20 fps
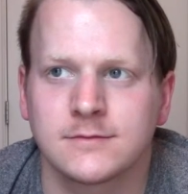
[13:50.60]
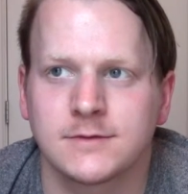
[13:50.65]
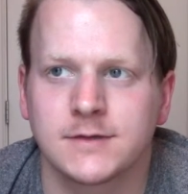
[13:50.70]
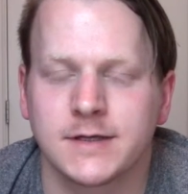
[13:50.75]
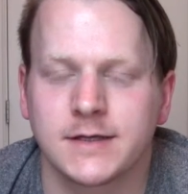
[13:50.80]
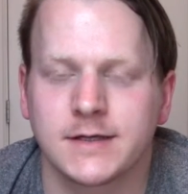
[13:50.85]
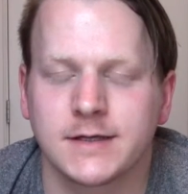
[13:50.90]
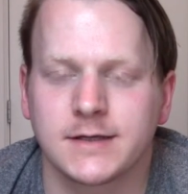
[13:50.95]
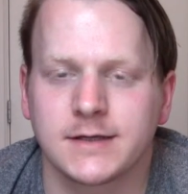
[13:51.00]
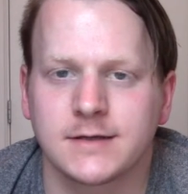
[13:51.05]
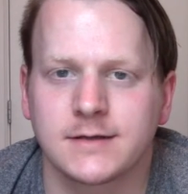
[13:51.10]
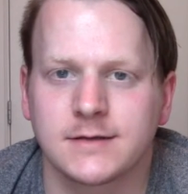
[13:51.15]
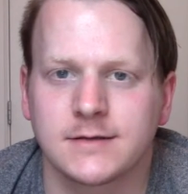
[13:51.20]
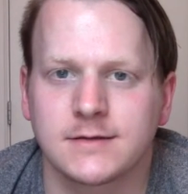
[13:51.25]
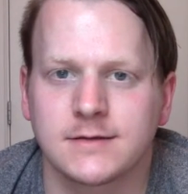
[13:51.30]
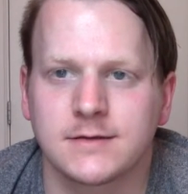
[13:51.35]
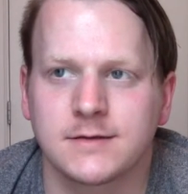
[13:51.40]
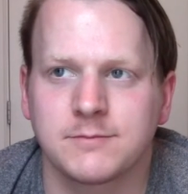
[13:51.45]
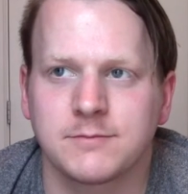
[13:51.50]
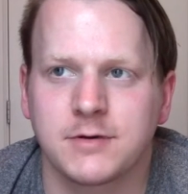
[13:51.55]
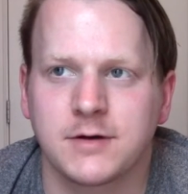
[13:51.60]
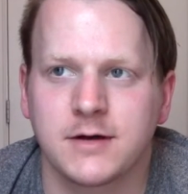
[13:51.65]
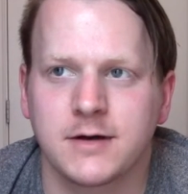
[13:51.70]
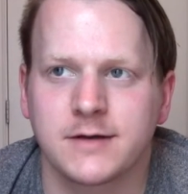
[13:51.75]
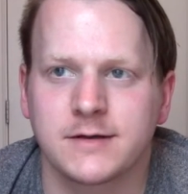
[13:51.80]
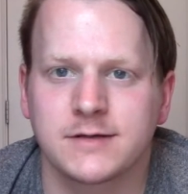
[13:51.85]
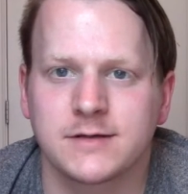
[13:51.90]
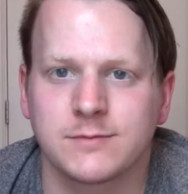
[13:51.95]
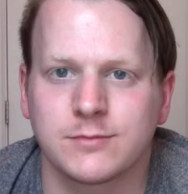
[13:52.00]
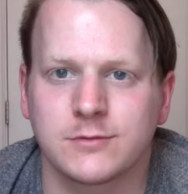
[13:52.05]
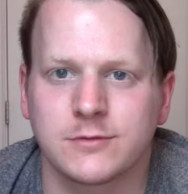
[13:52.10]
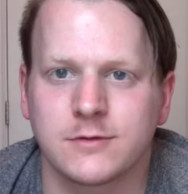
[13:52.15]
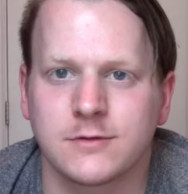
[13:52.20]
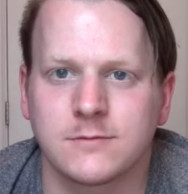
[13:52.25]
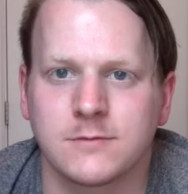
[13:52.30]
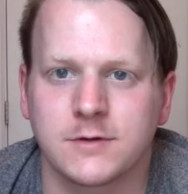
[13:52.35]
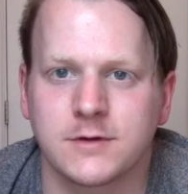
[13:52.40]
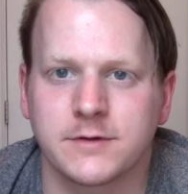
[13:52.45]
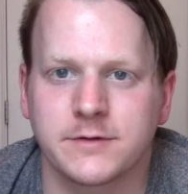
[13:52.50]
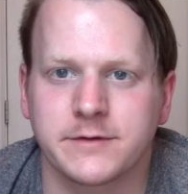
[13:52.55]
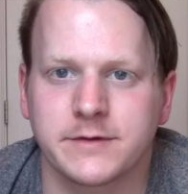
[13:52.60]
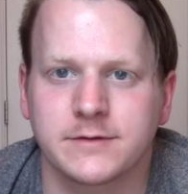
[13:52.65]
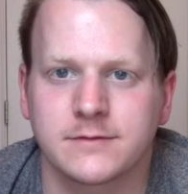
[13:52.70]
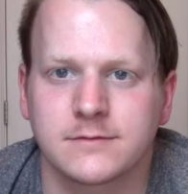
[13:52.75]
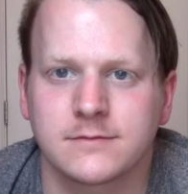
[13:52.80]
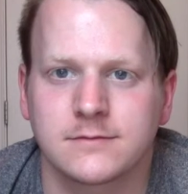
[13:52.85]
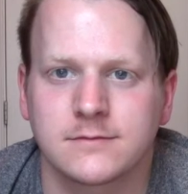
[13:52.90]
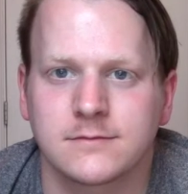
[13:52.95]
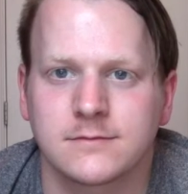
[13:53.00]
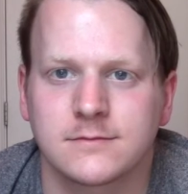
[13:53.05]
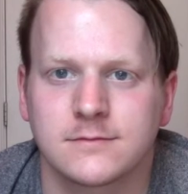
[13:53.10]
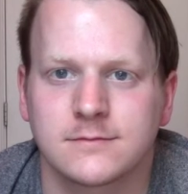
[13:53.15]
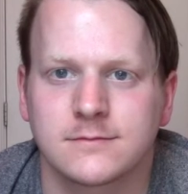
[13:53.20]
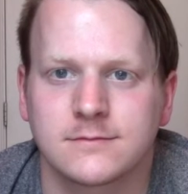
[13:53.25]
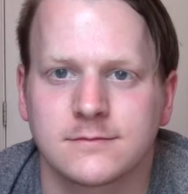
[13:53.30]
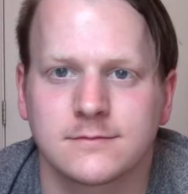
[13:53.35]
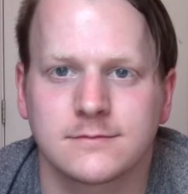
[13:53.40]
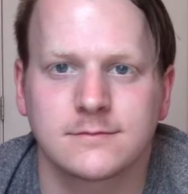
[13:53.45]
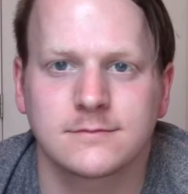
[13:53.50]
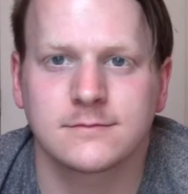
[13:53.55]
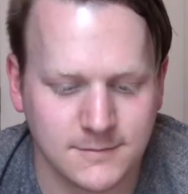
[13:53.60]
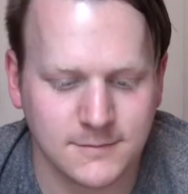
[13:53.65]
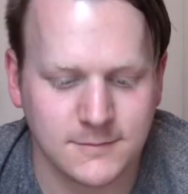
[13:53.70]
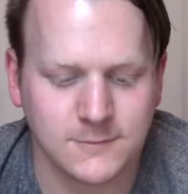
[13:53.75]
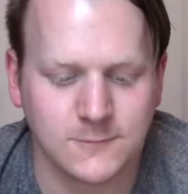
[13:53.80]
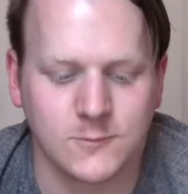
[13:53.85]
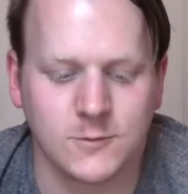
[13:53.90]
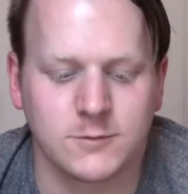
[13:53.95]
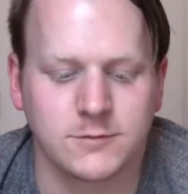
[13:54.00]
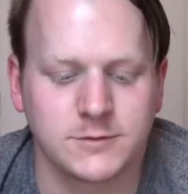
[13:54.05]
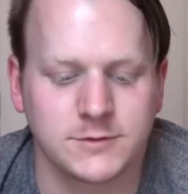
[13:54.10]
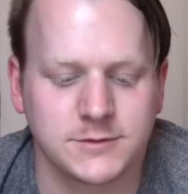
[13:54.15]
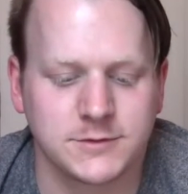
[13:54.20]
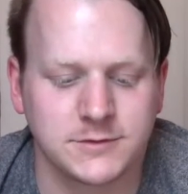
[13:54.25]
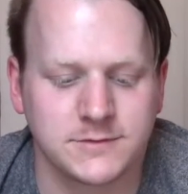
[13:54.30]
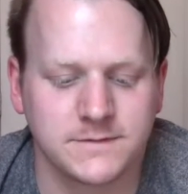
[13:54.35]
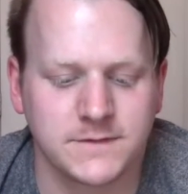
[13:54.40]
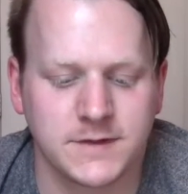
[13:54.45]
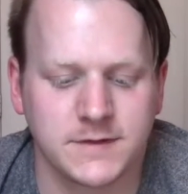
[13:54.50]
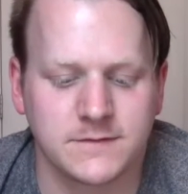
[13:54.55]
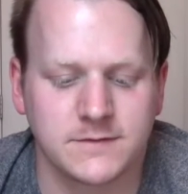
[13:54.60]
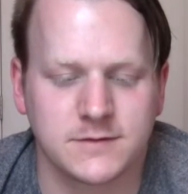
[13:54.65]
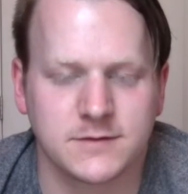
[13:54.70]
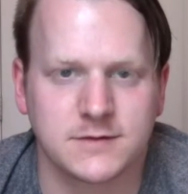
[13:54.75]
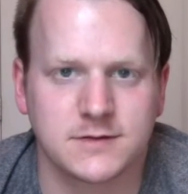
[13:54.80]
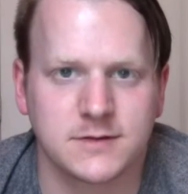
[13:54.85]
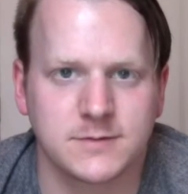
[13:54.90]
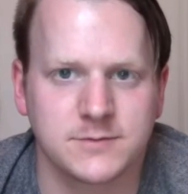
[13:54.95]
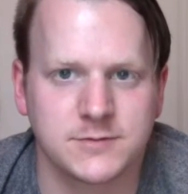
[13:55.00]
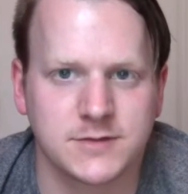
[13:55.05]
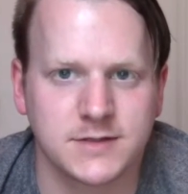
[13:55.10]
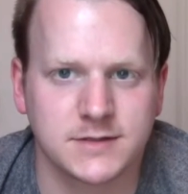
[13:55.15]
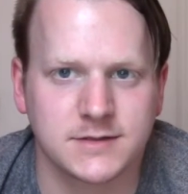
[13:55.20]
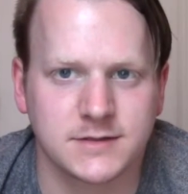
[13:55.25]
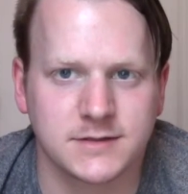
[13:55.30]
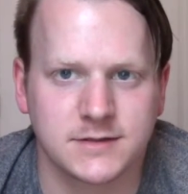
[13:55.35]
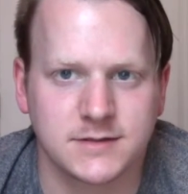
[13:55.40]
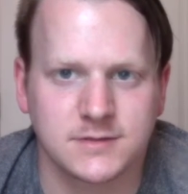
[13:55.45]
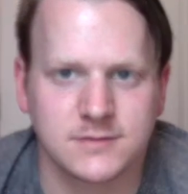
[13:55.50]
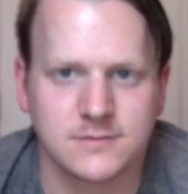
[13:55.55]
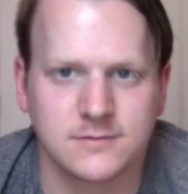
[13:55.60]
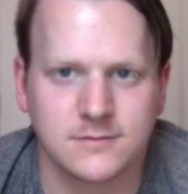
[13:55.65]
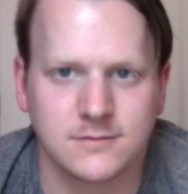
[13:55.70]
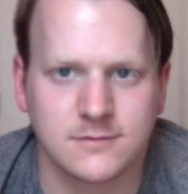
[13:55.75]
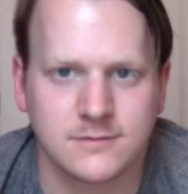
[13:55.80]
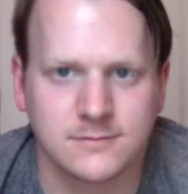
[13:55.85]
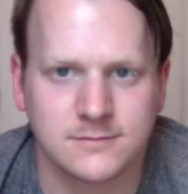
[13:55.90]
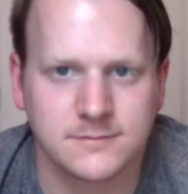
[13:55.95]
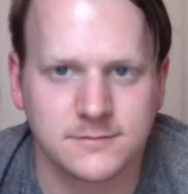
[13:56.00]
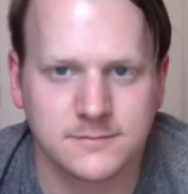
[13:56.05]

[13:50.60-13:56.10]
and a pot to boil water in. What was your favorite subject in school?